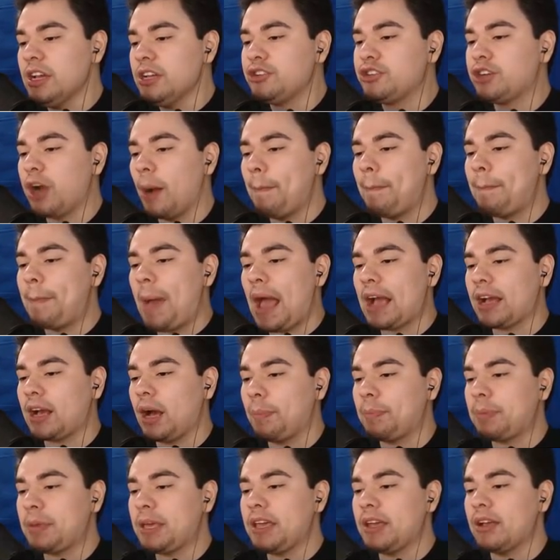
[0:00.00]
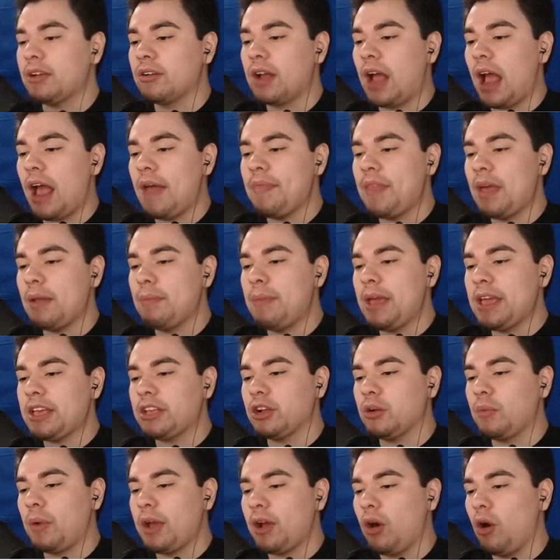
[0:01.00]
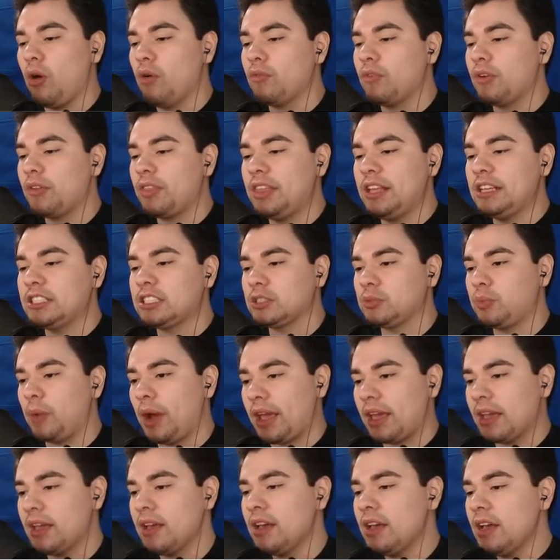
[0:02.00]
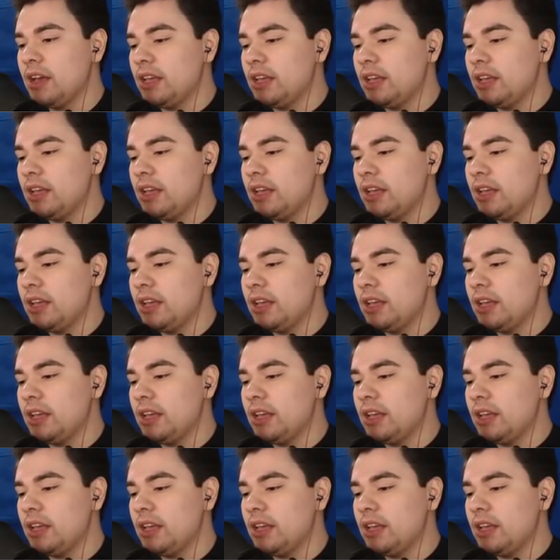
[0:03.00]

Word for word: jump back up here, and then make your way over this way.